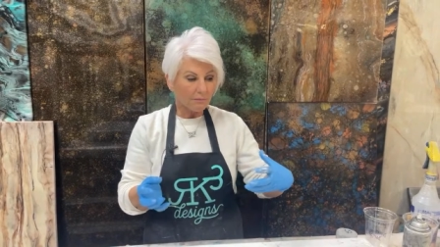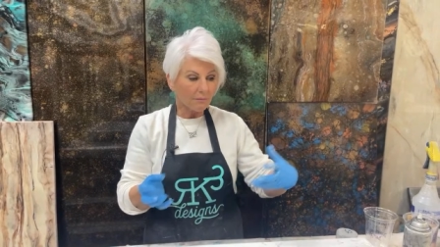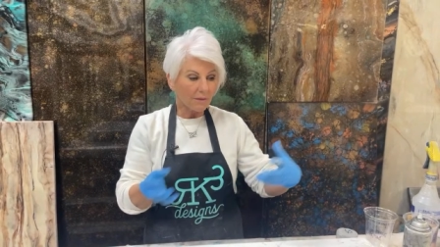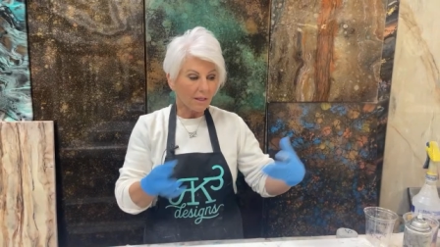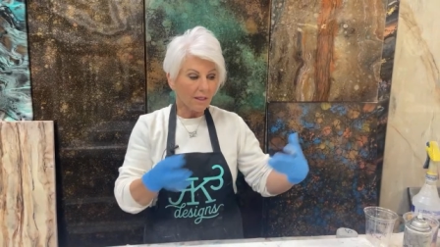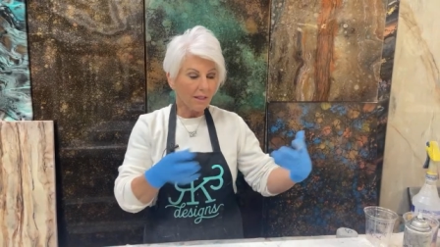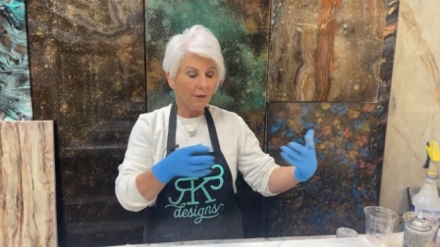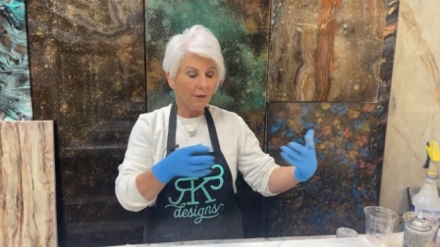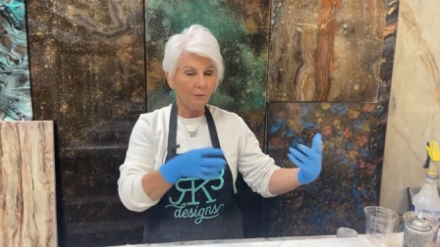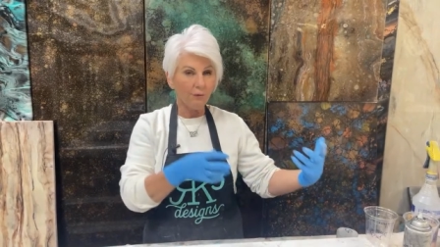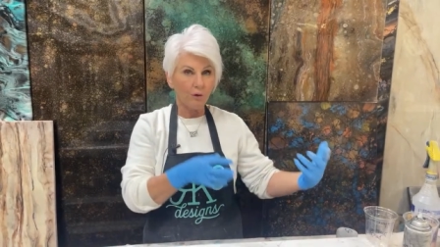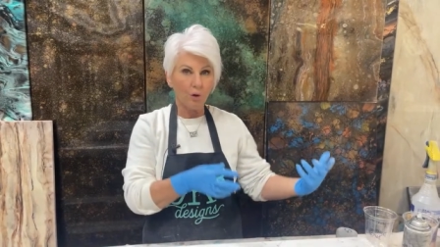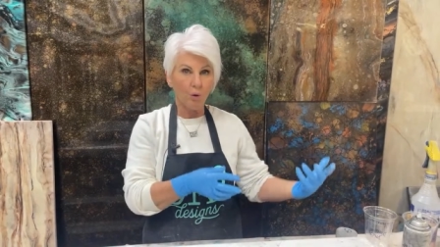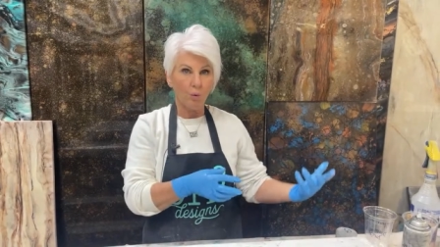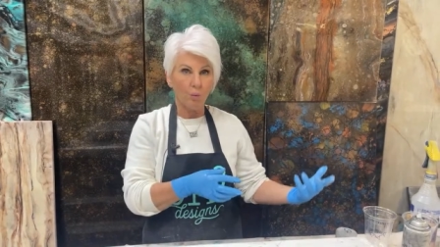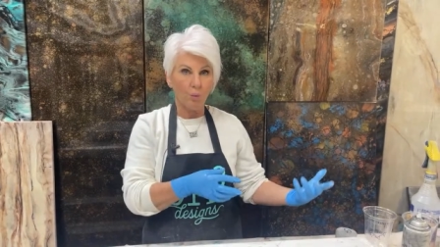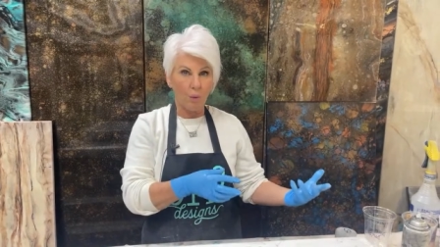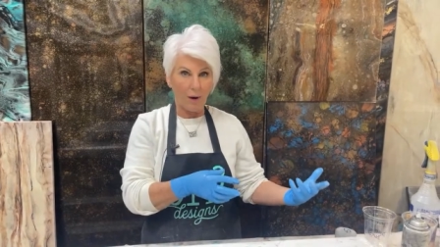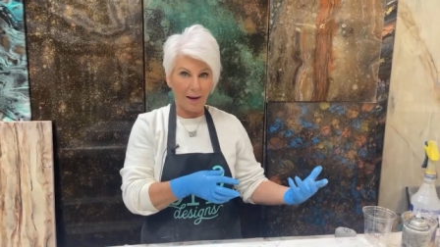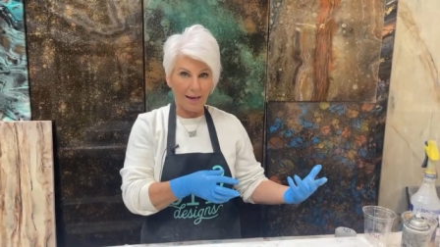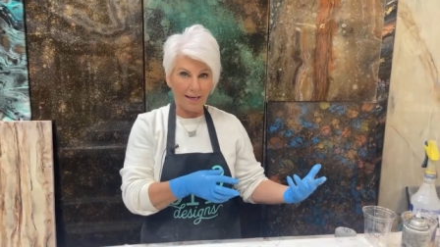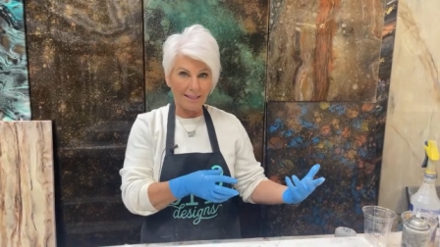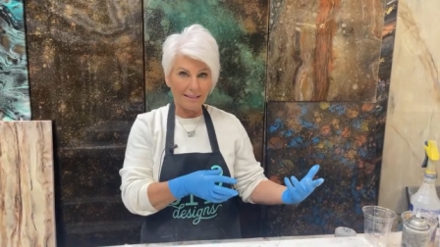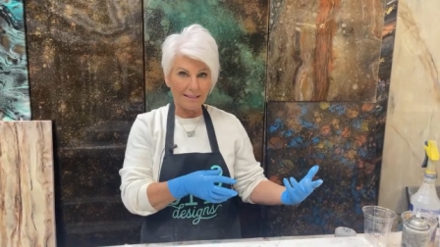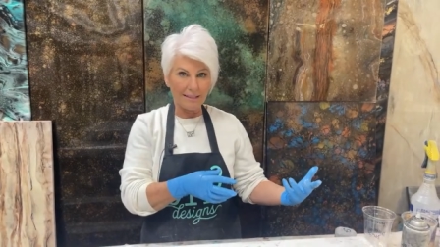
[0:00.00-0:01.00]
if you
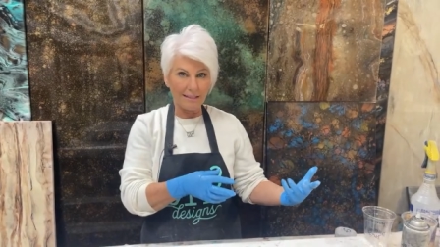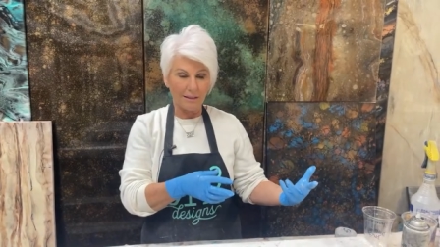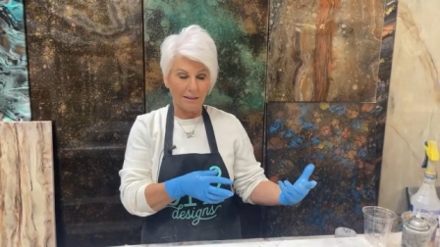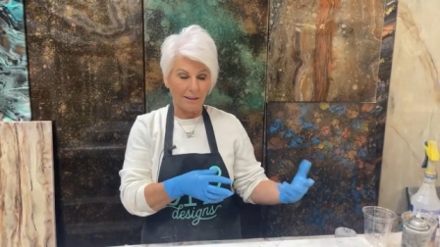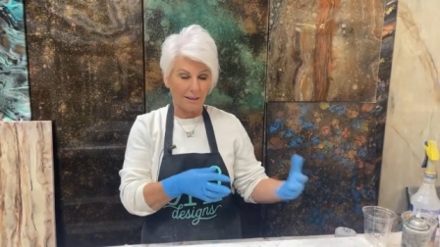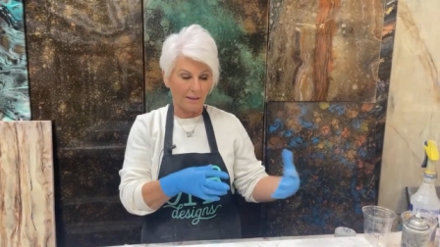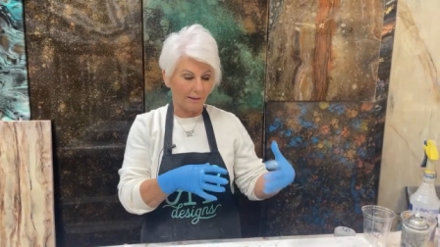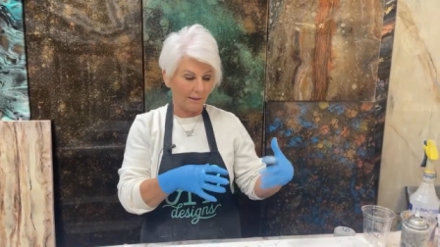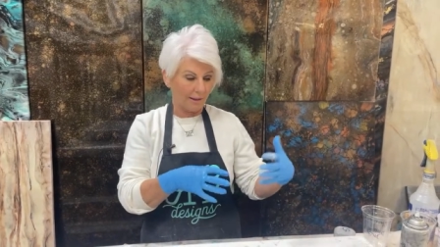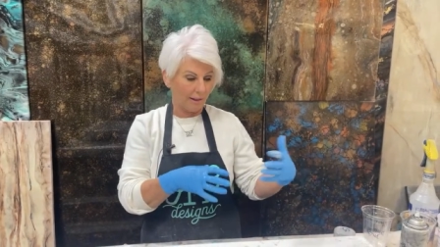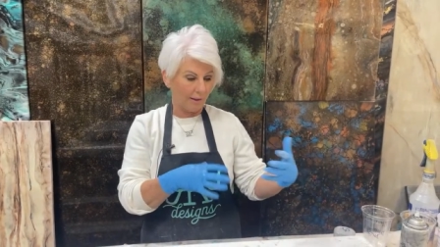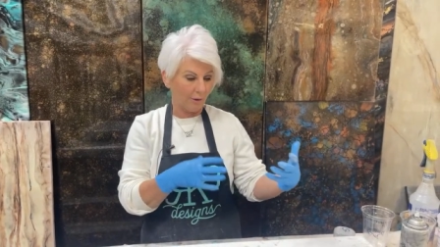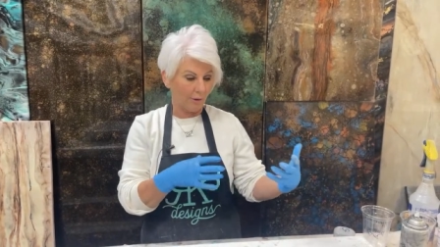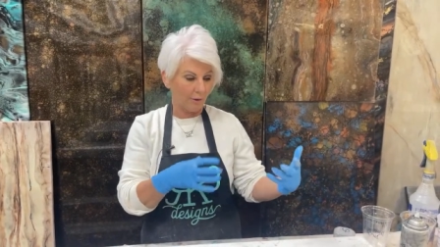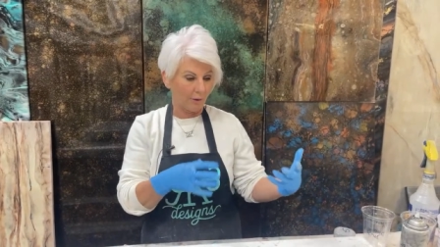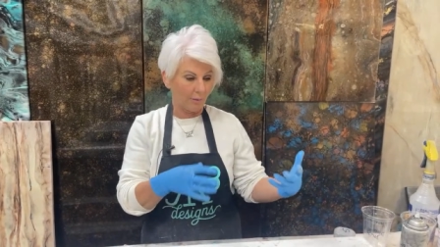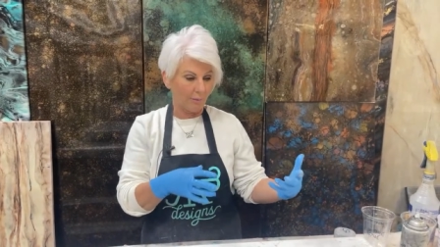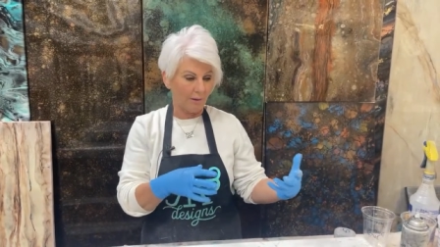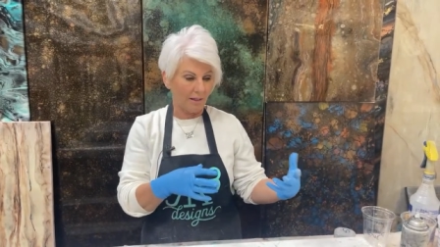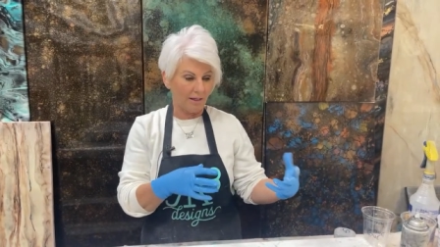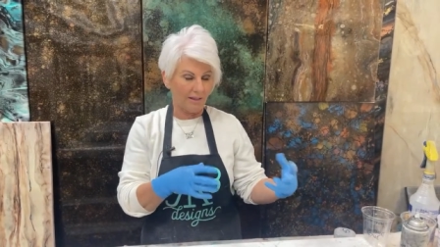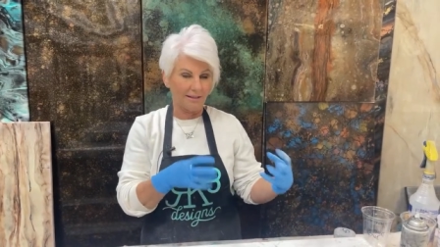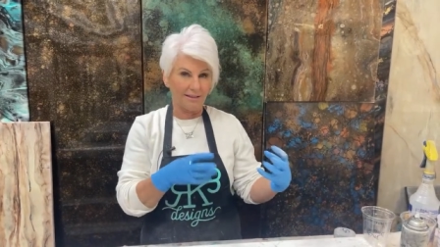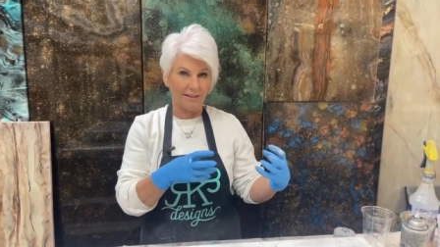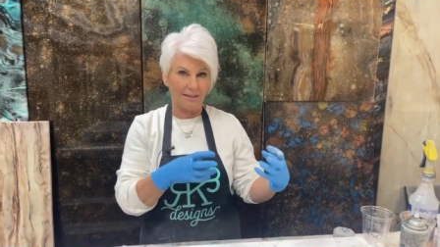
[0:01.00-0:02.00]
wait and let your
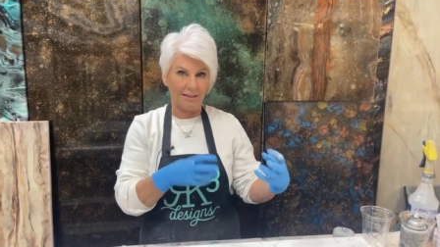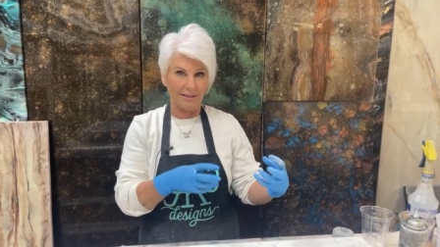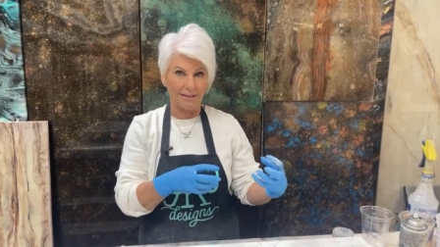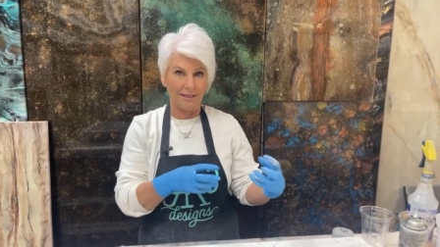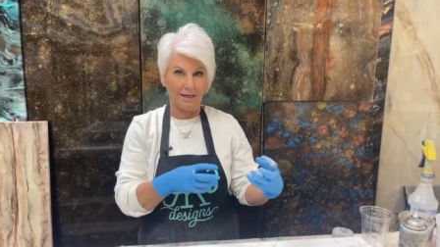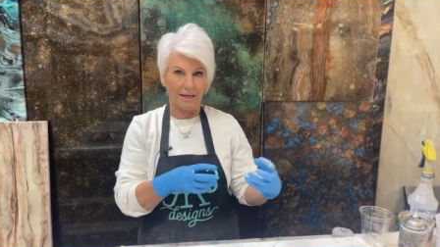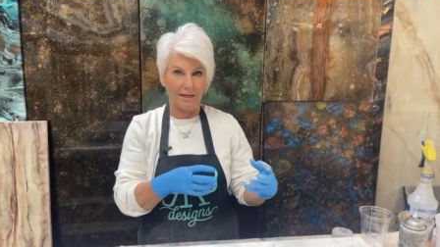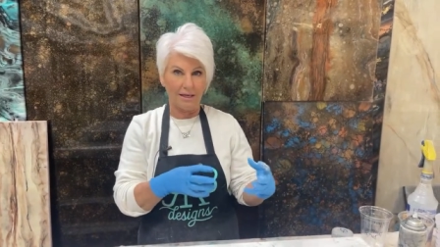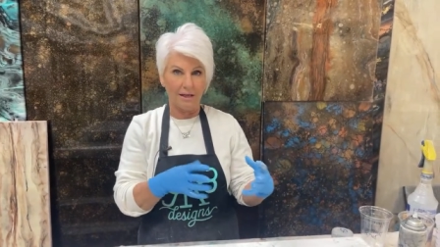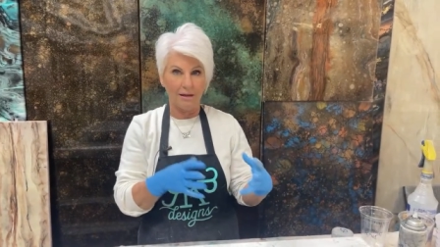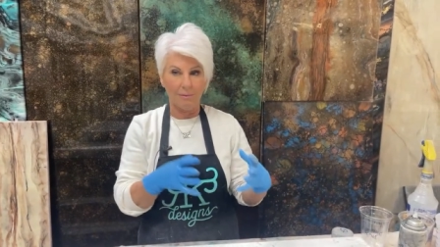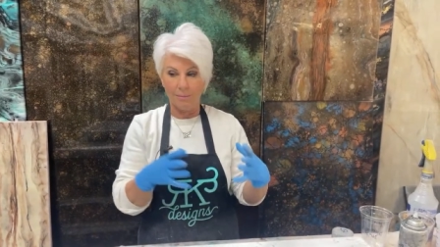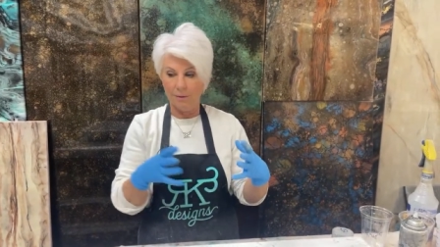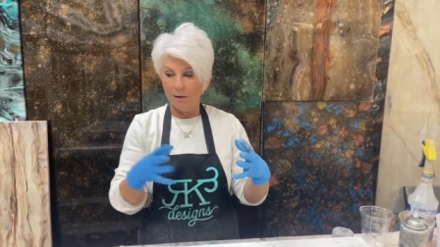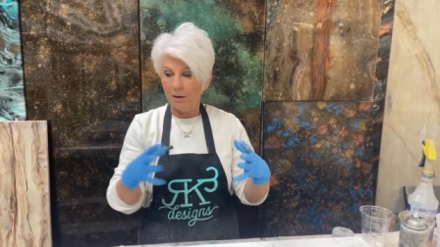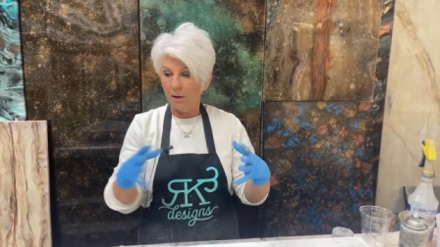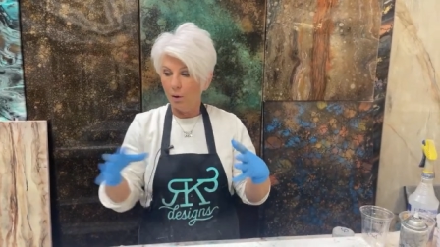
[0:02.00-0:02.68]
epoxy set up,